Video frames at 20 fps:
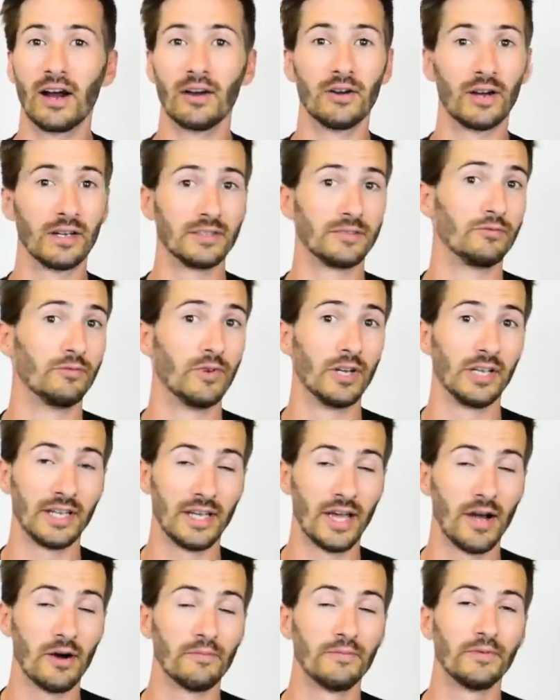is really
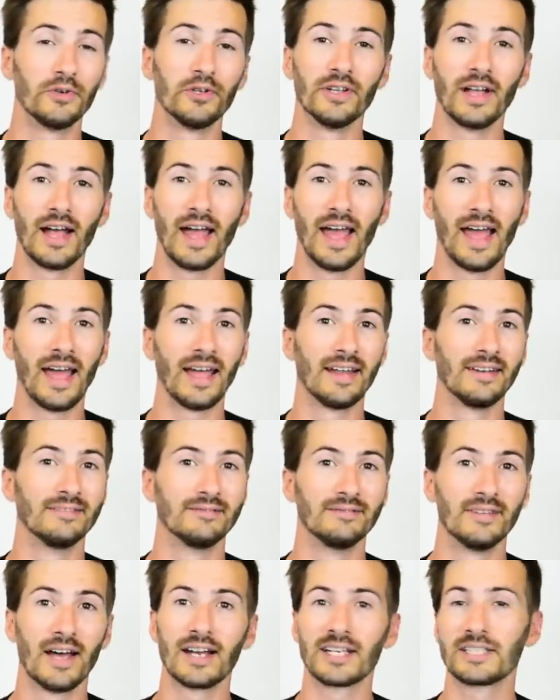helpful
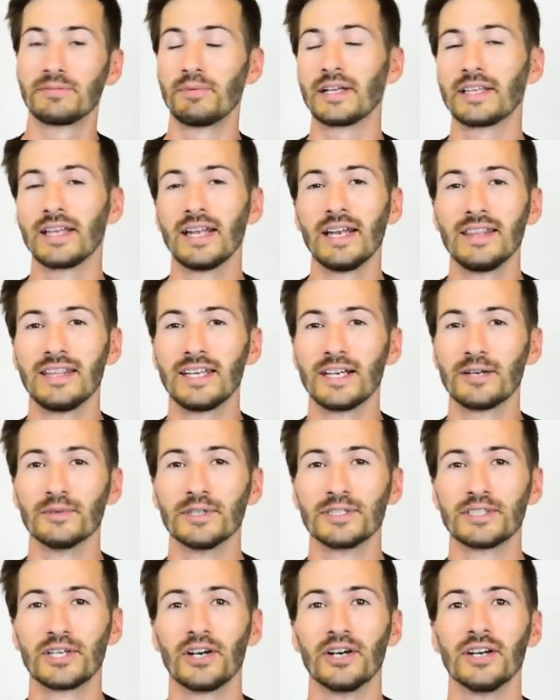and not expect anything in
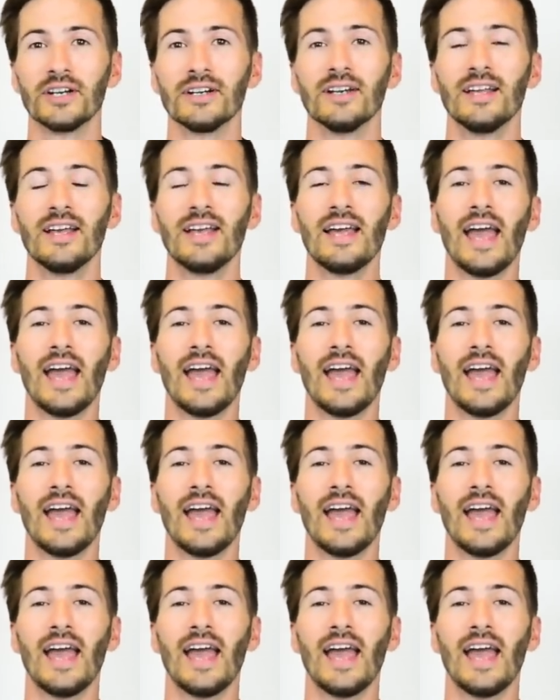return.